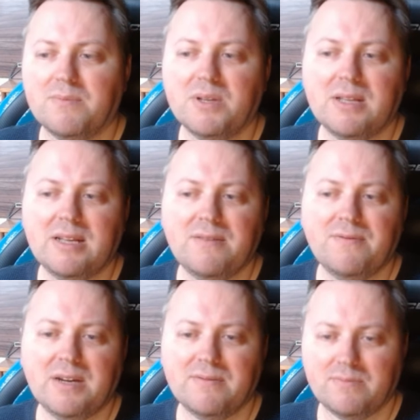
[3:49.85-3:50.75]
But knight
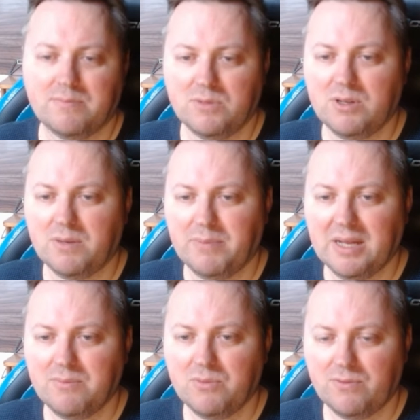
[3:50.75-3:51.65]
d5, not a
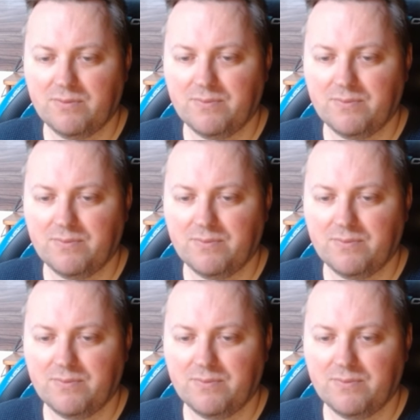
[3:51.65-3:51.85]
bad move,